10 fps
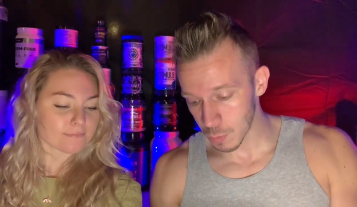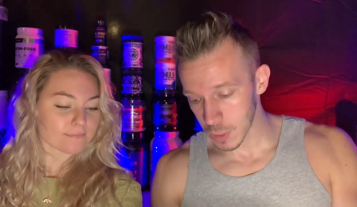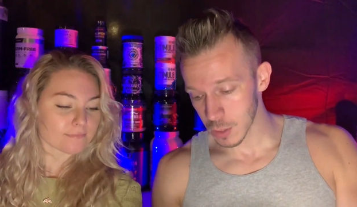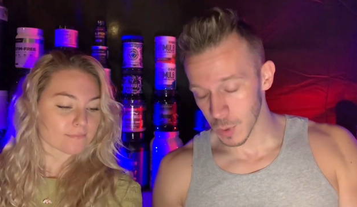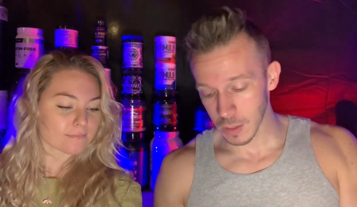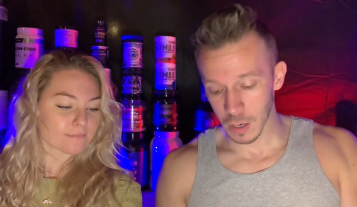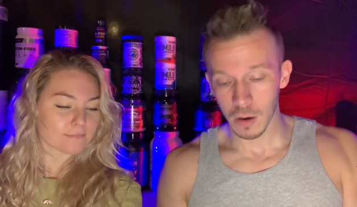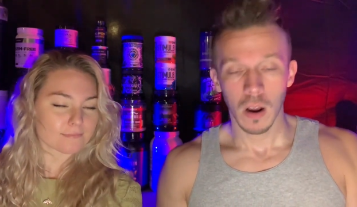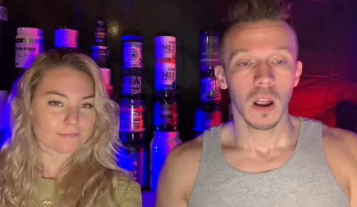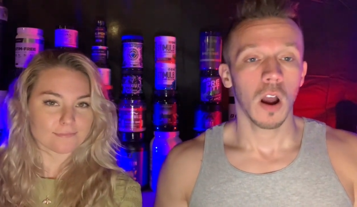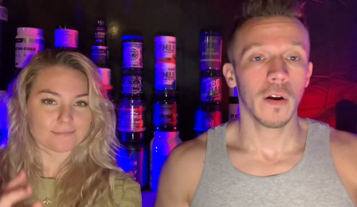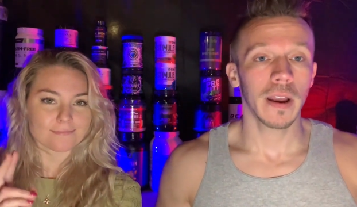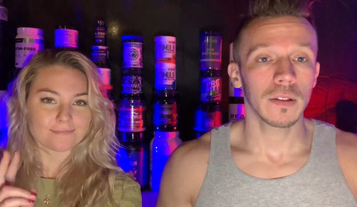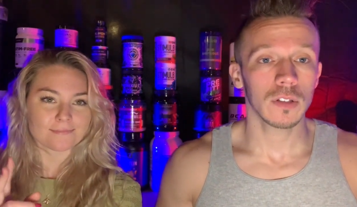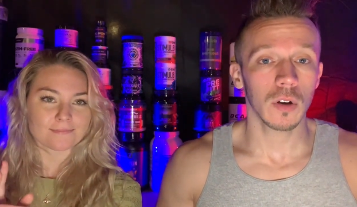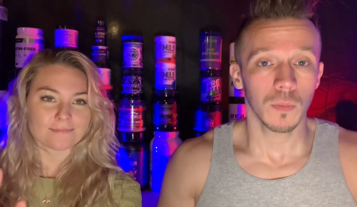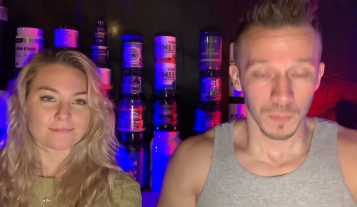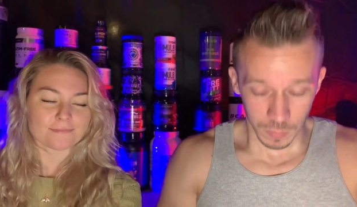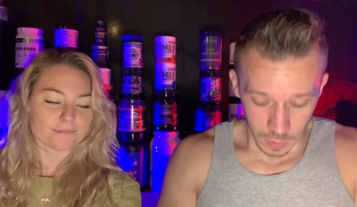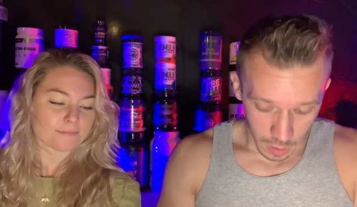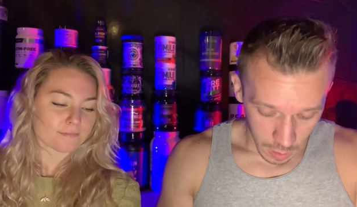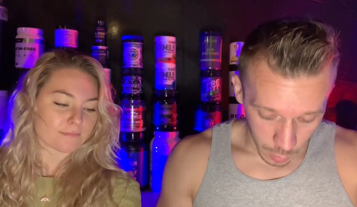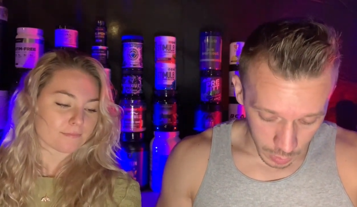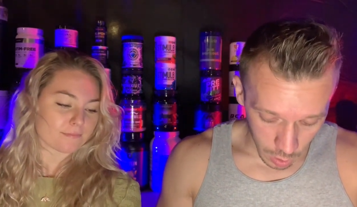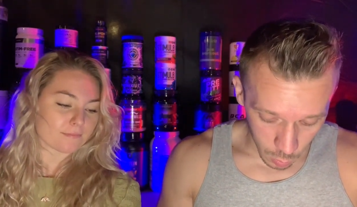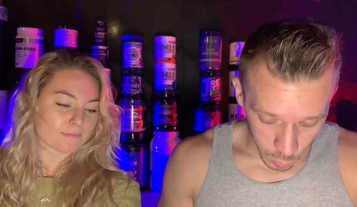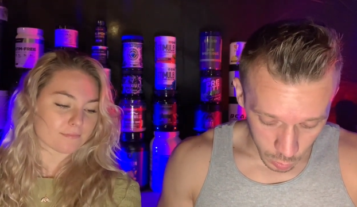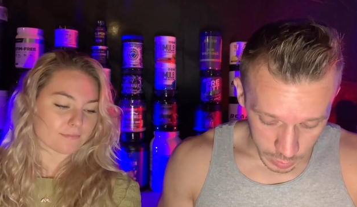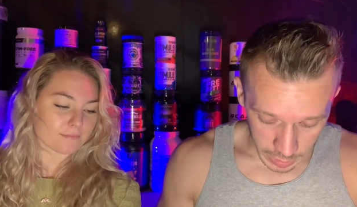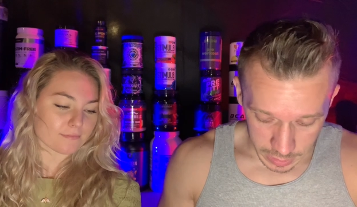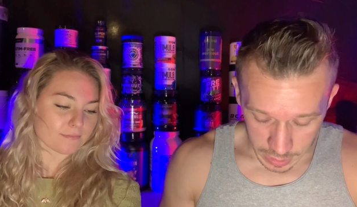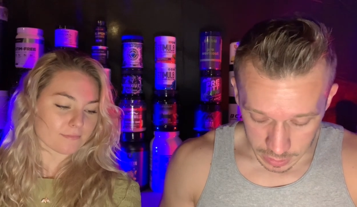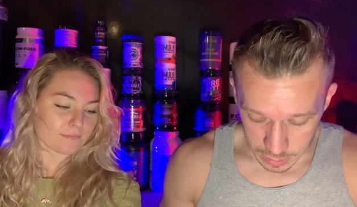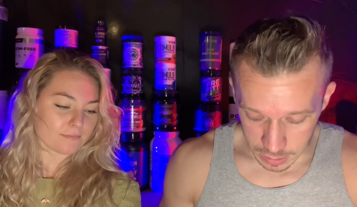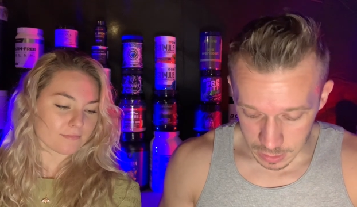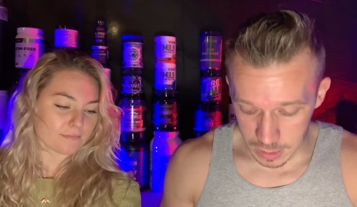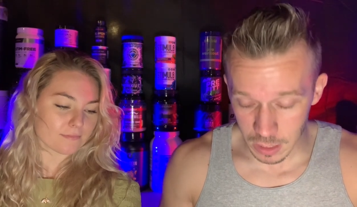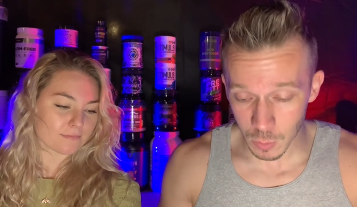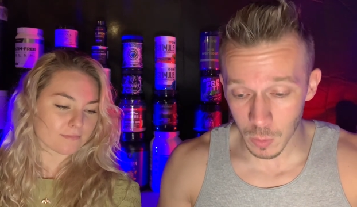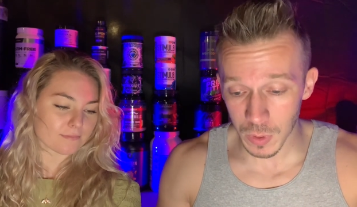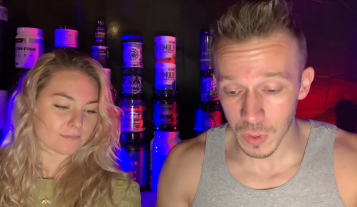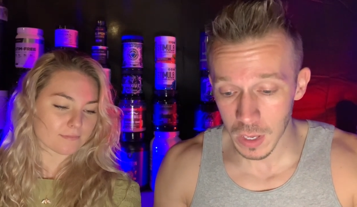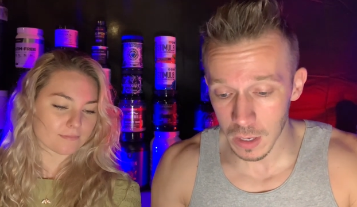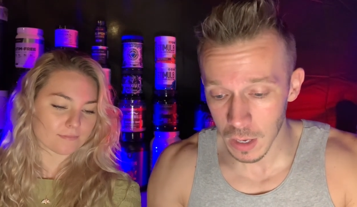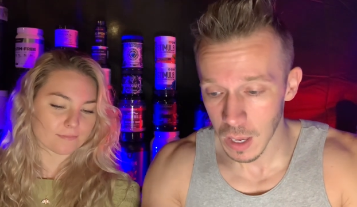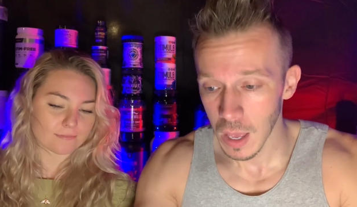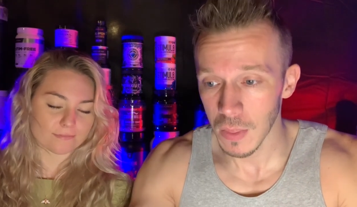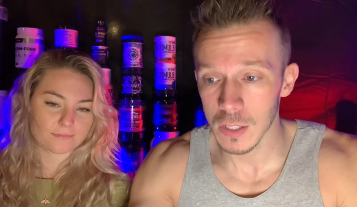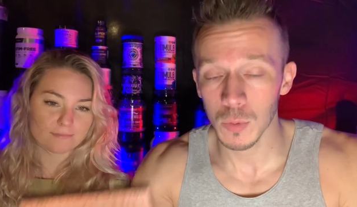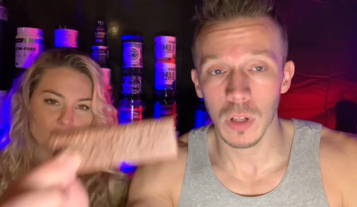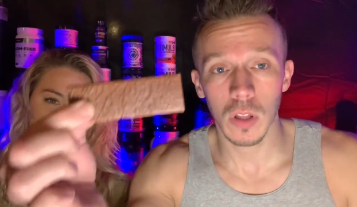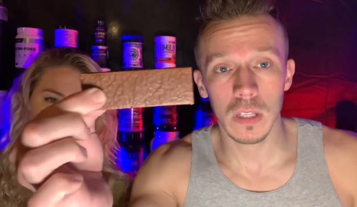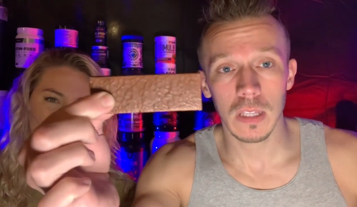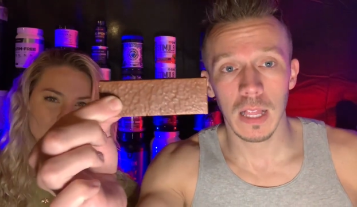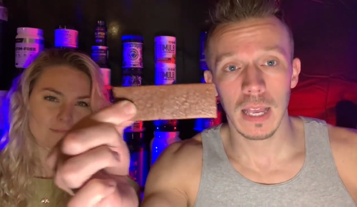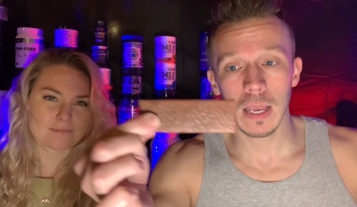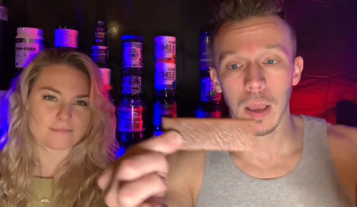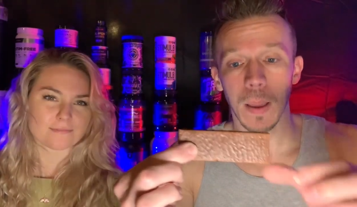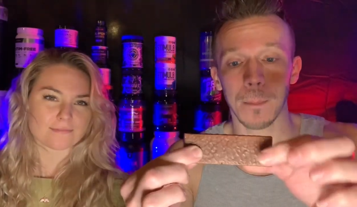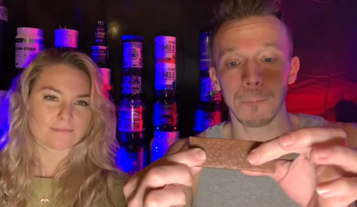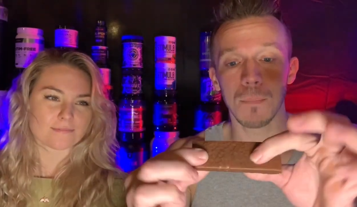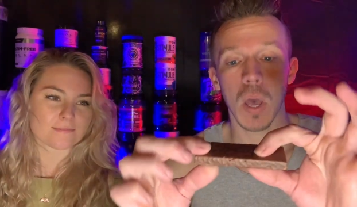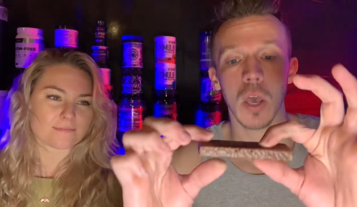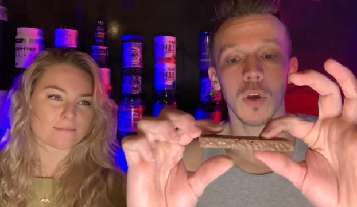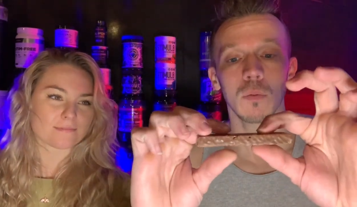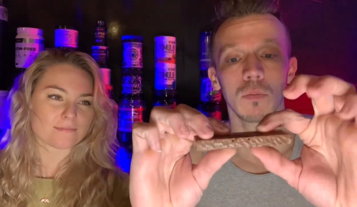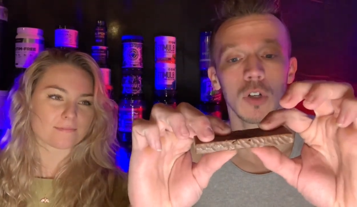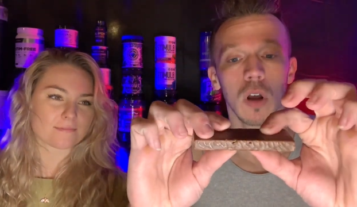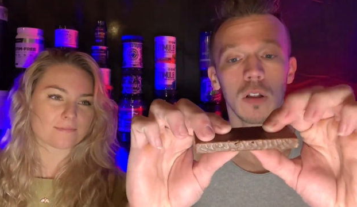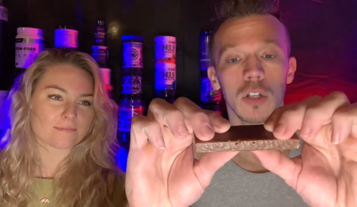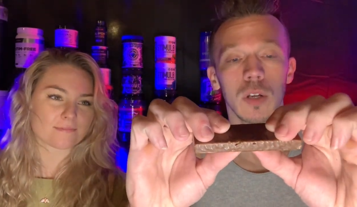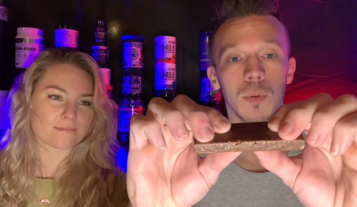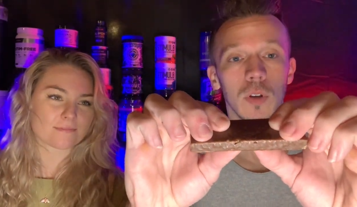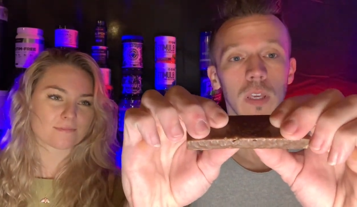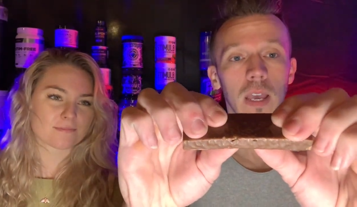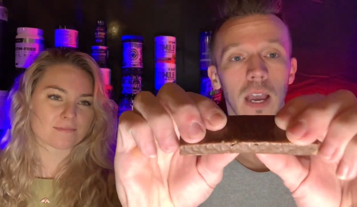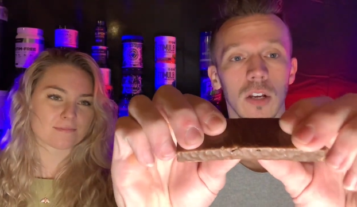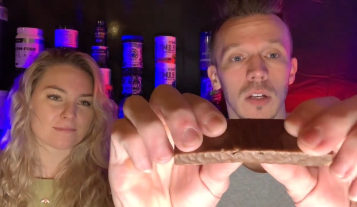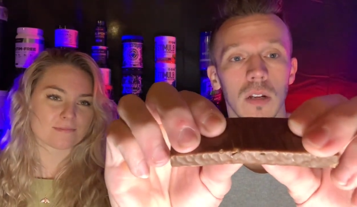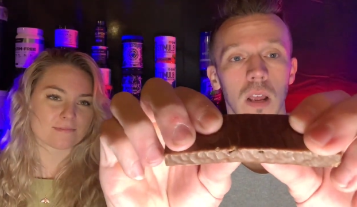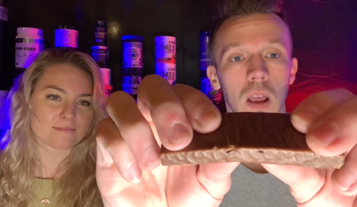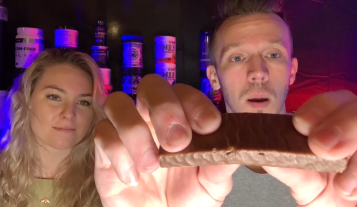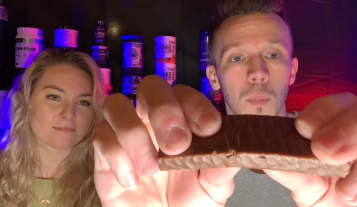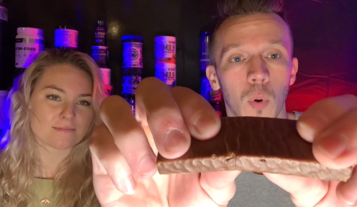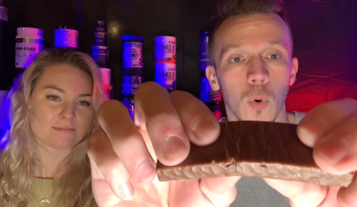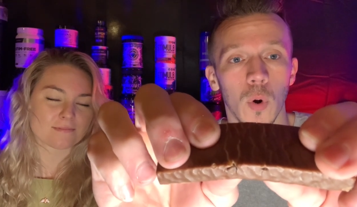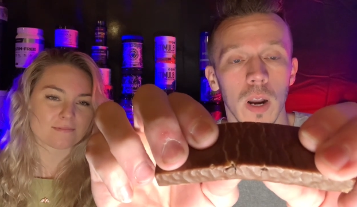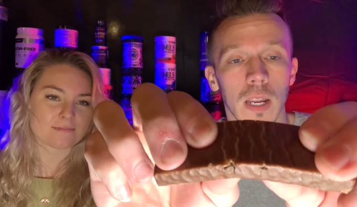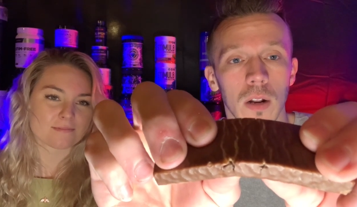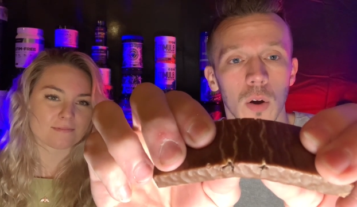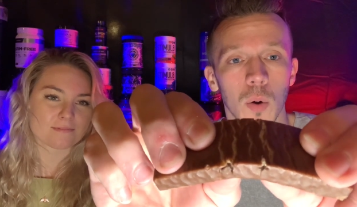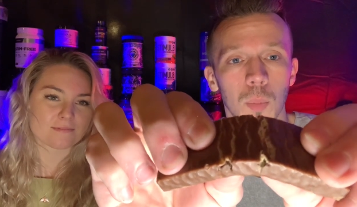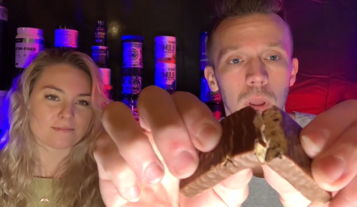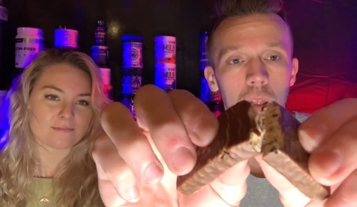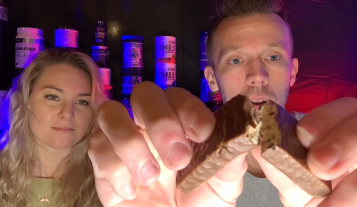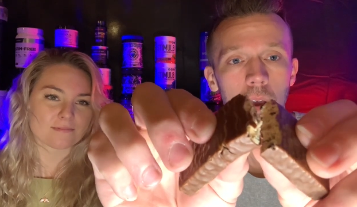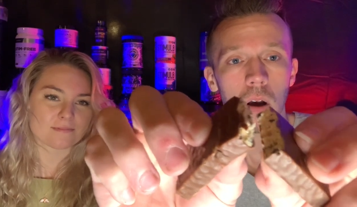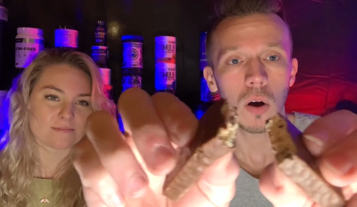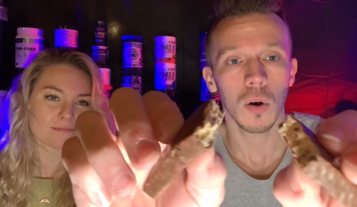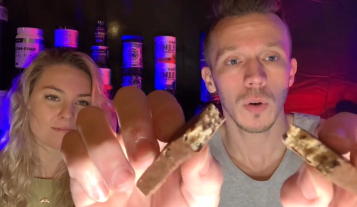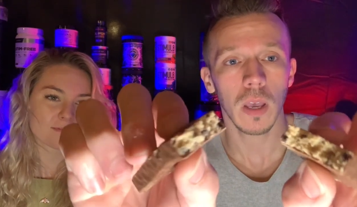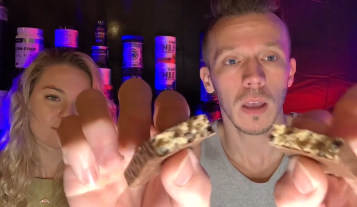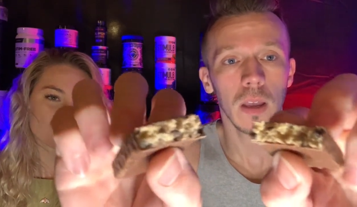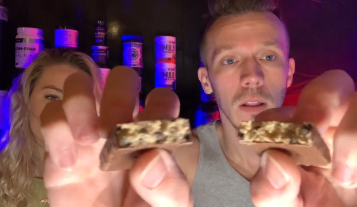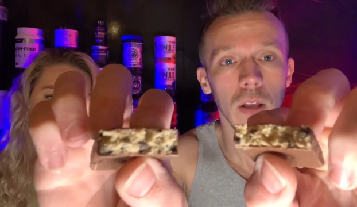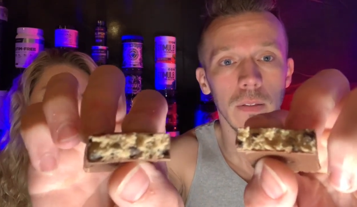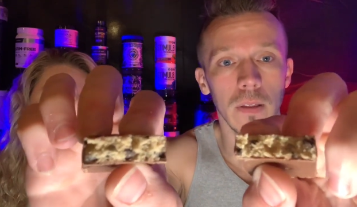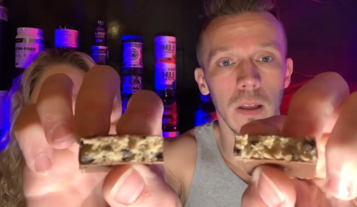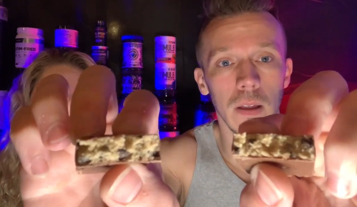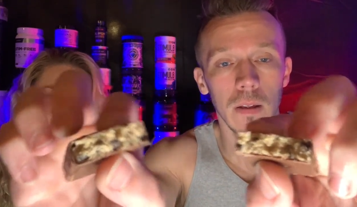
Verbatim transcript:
Speaker 1: says it right there. All right, so here we go. We'll do a taste test. Tell you what we think. This is what it looks like. Boom, chocolate chip cookie action. Break it open. Okay, look at that.